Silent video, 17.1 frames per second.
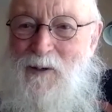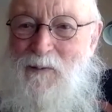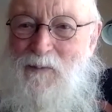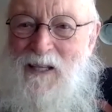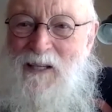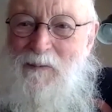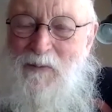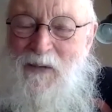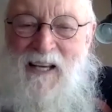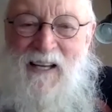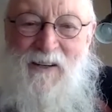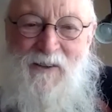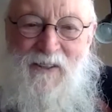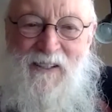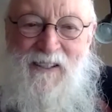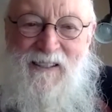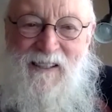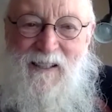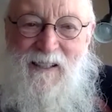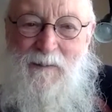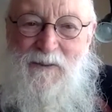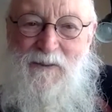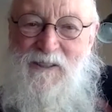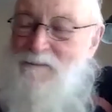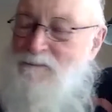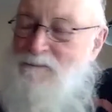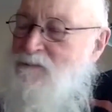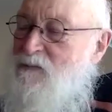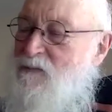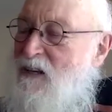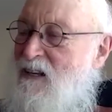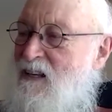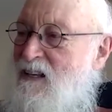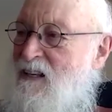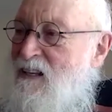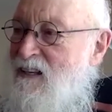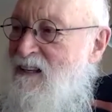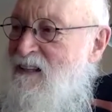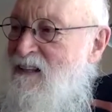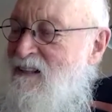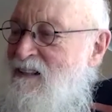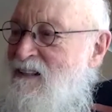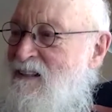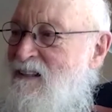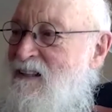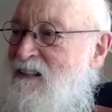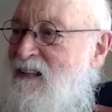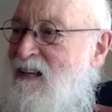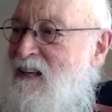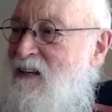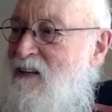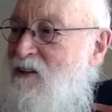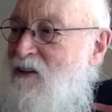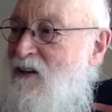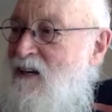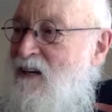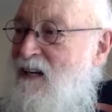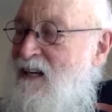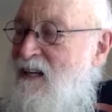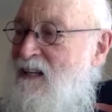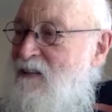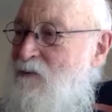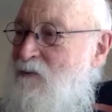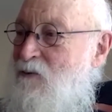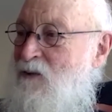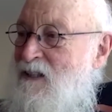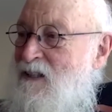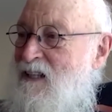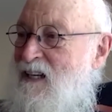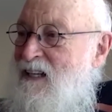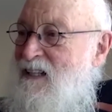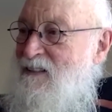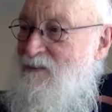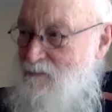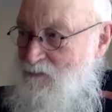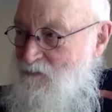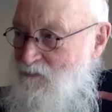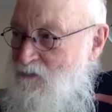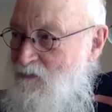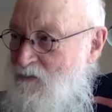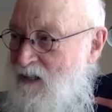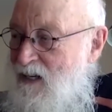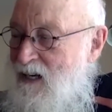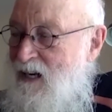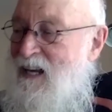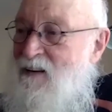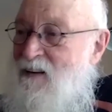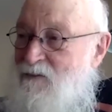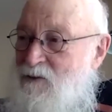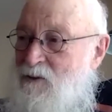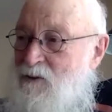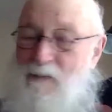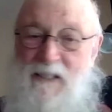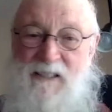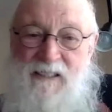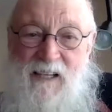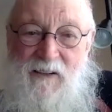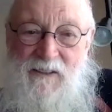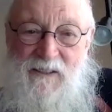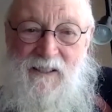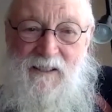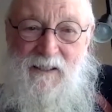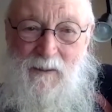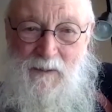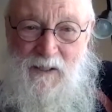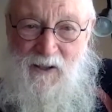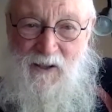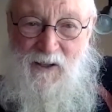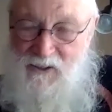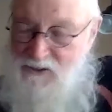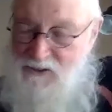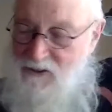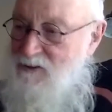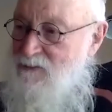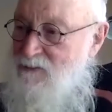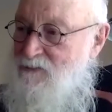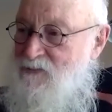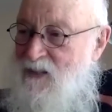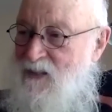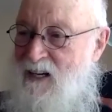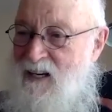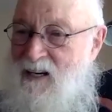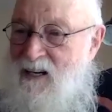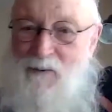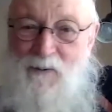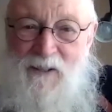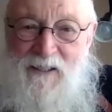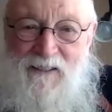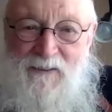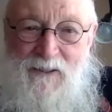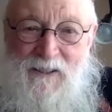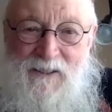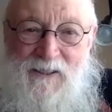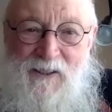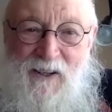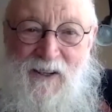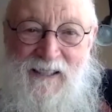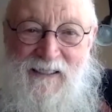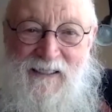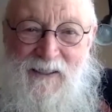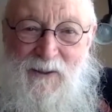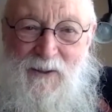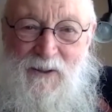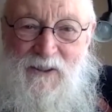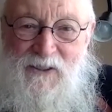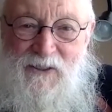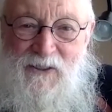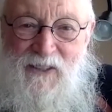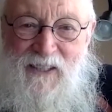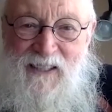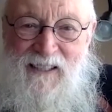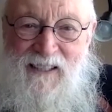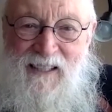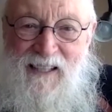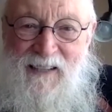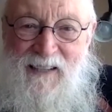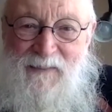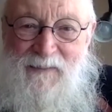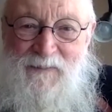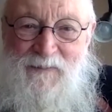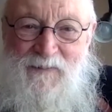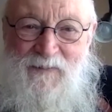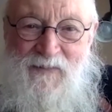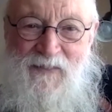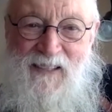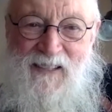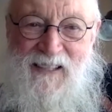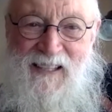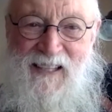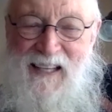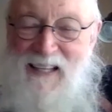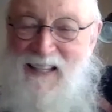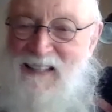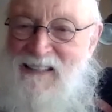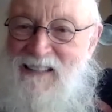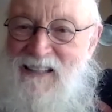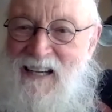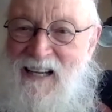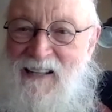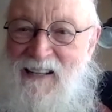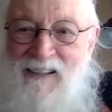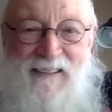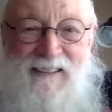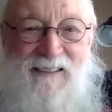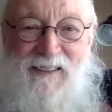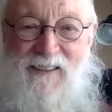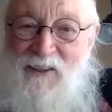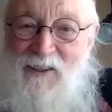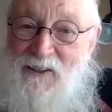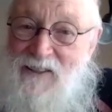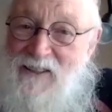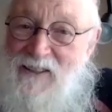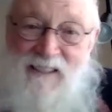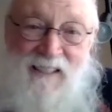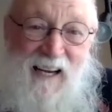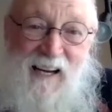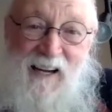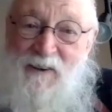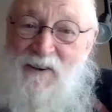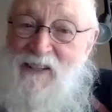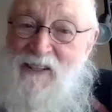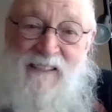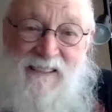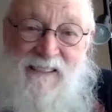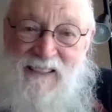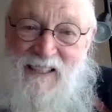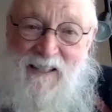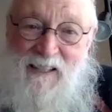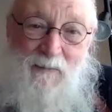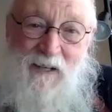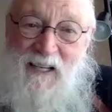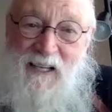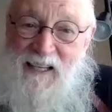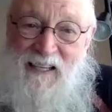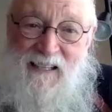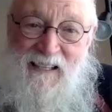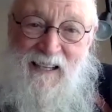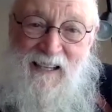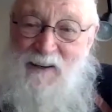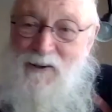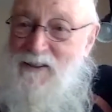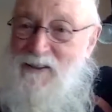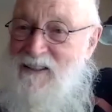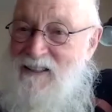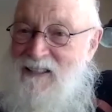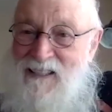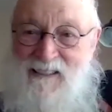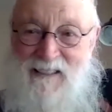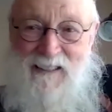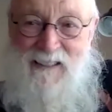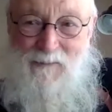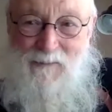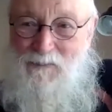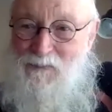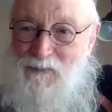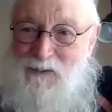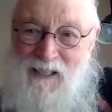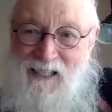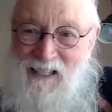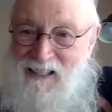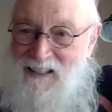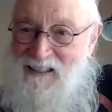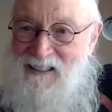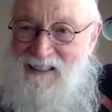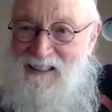playing piano in clubs. And one night, and I have to admit that I was a little bit altered. Was going to Gold Street, and I heard MC in my head. I heard the thing just playing,